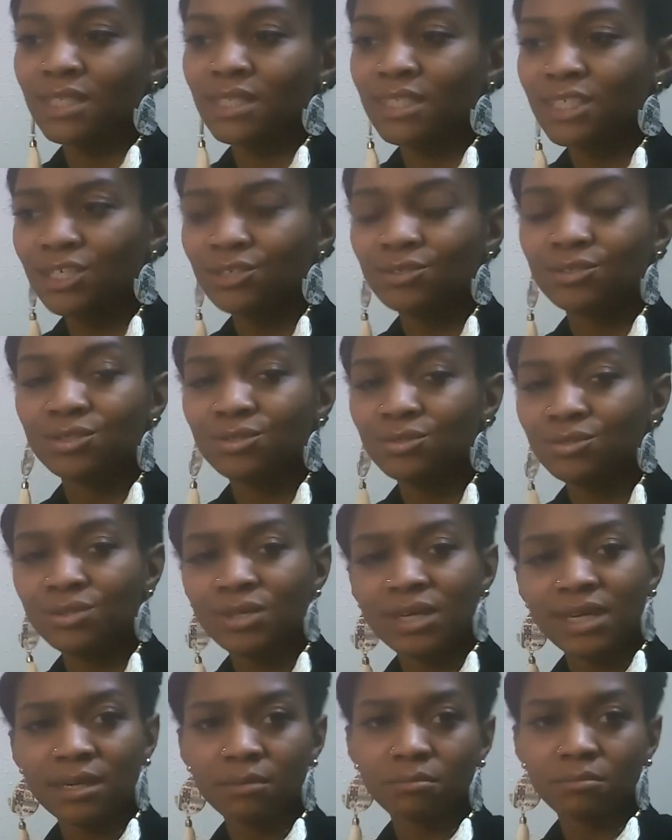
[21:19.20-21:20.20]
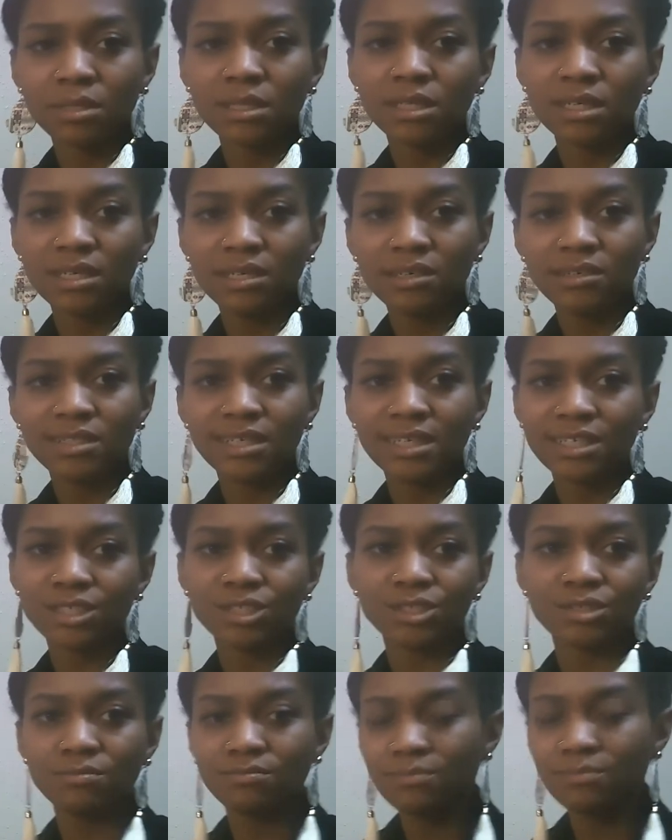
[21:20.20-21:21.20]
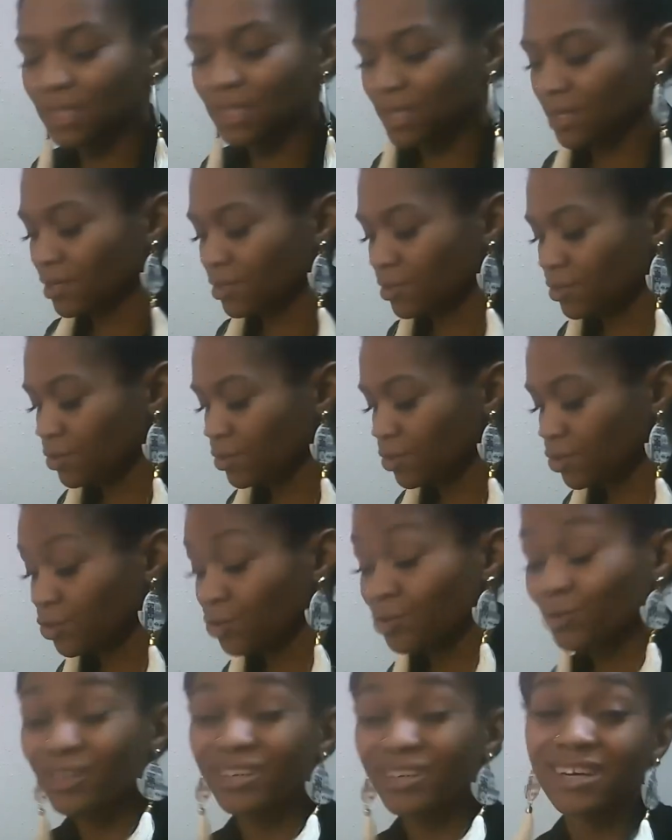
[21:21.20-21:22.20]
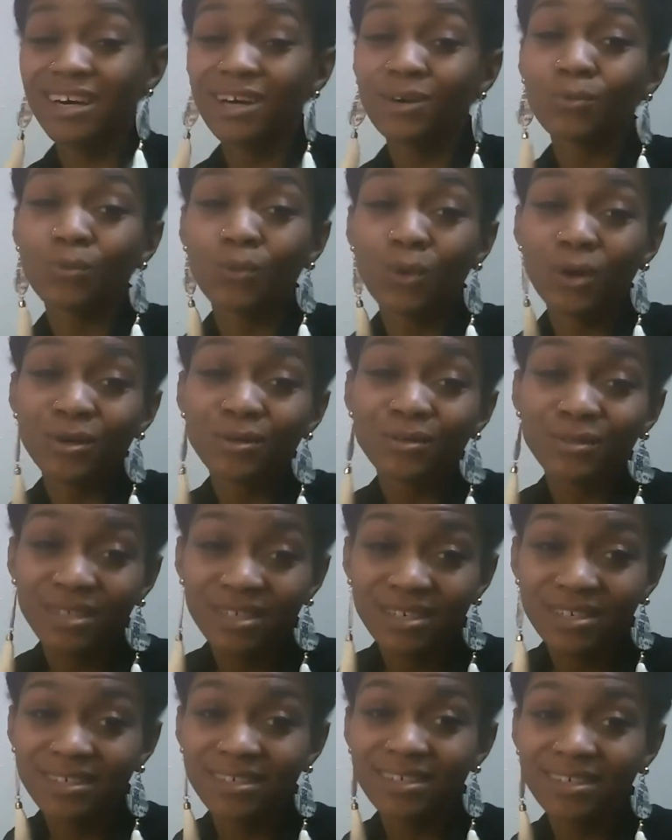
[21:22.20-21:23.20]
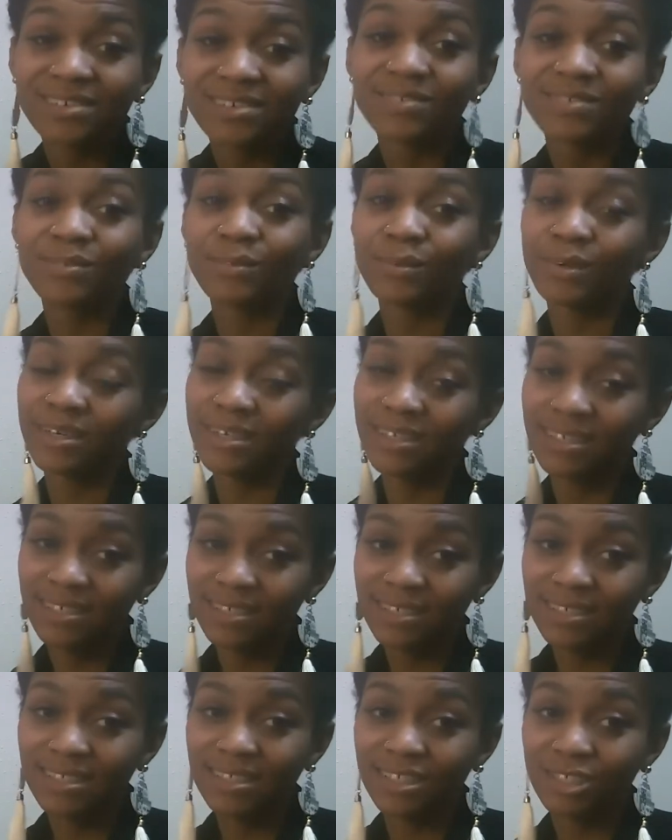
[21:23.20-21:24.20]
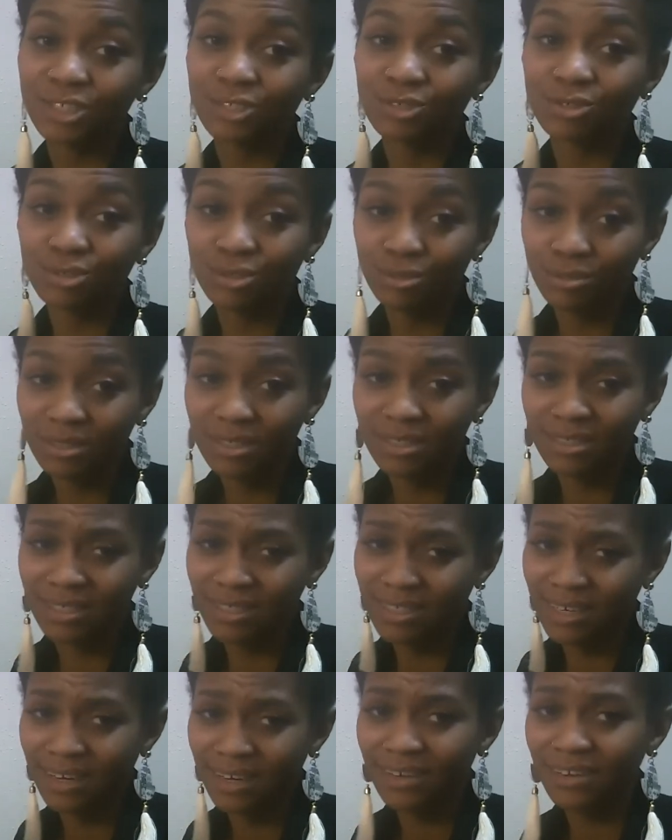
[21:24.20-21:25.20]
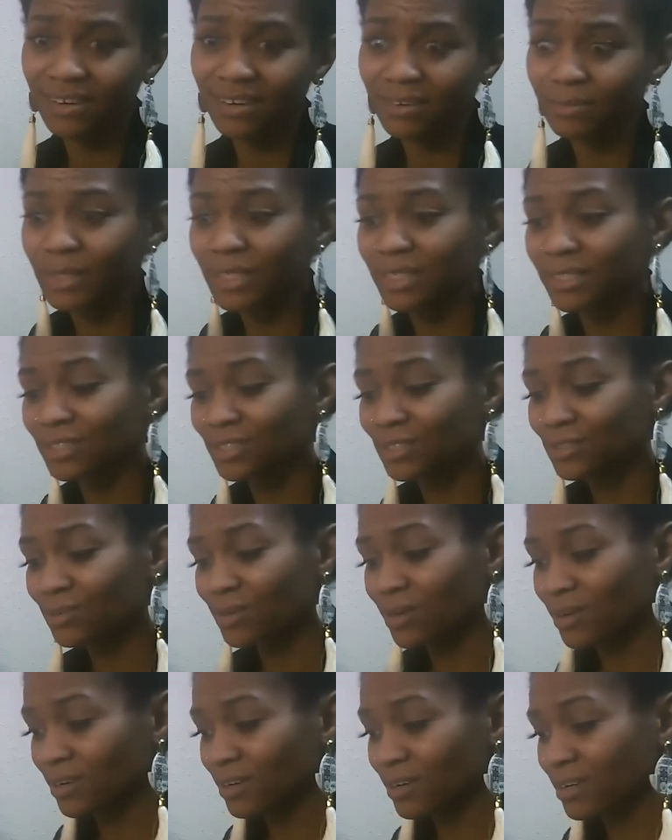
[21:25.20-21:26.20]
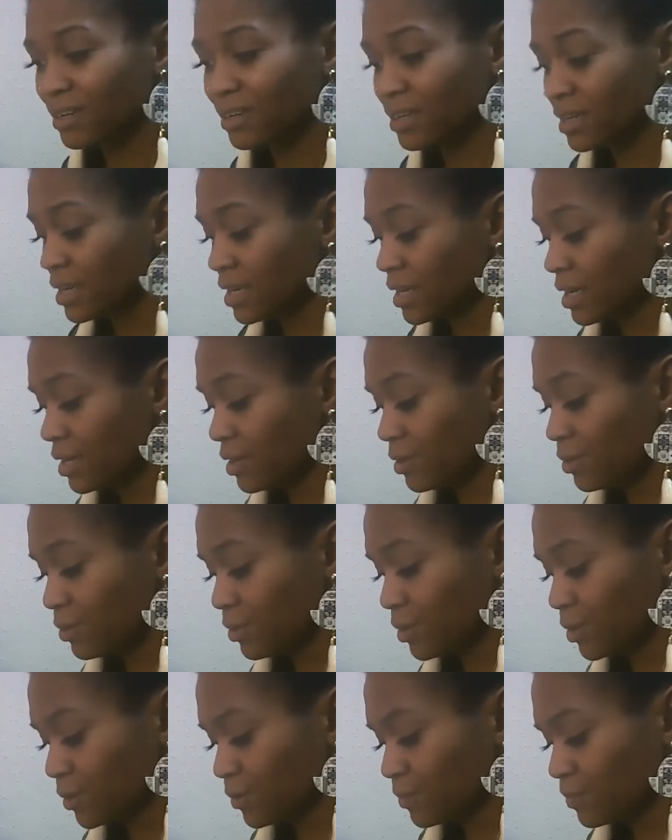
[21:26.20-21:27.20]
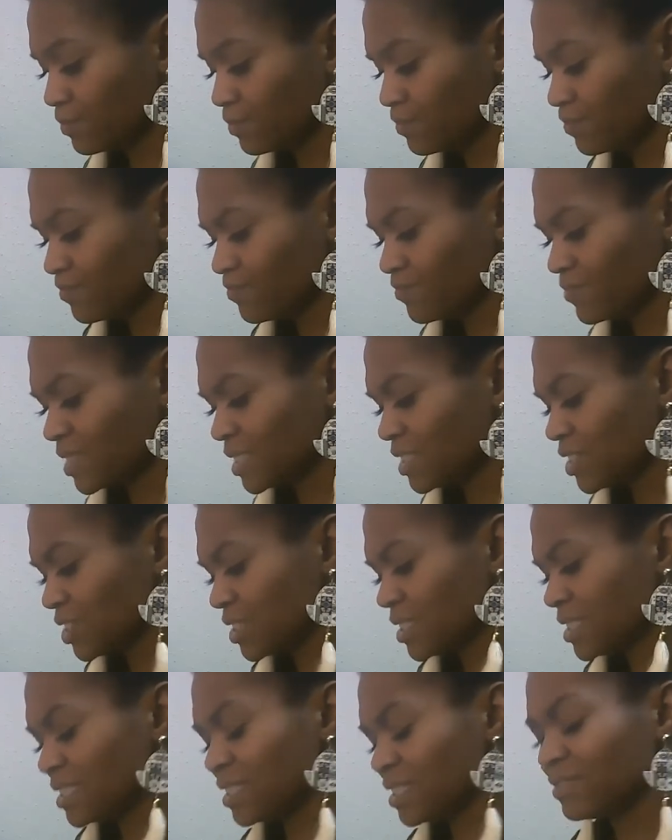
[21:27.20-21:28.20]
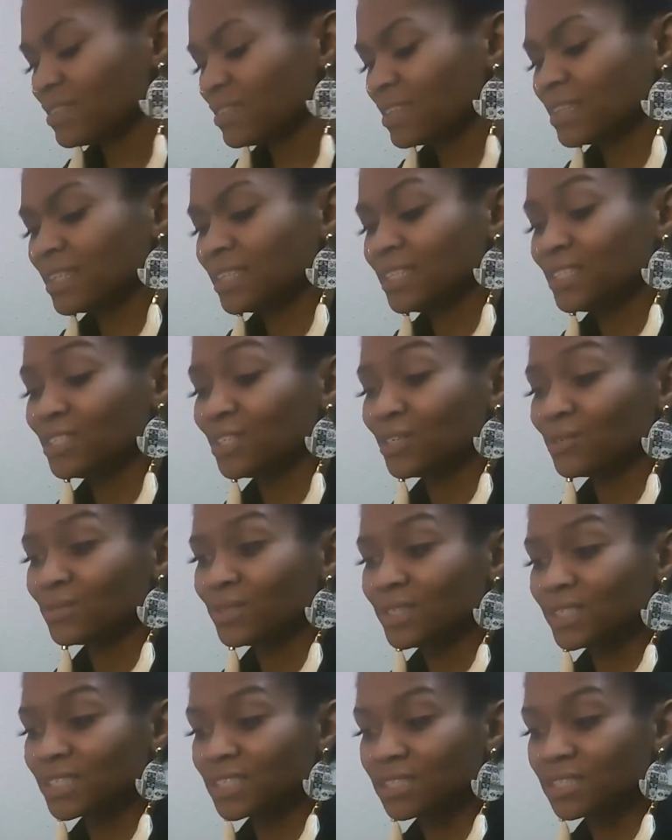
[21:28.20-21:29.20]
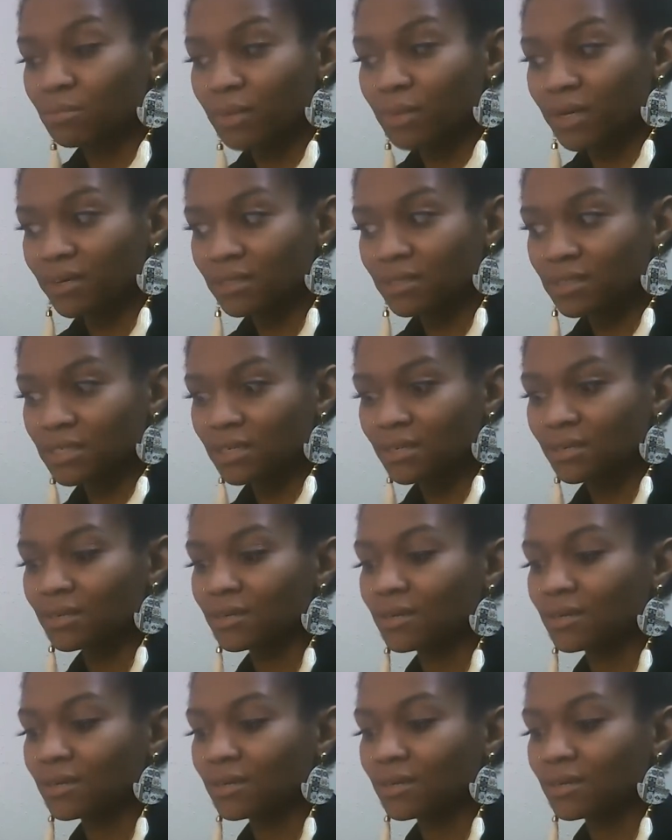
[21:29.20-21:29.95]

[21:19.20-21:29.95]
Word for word: tell you you can't believe that that you are not worthy of what it is that you truly desire because you are, you know, just definitely don't expect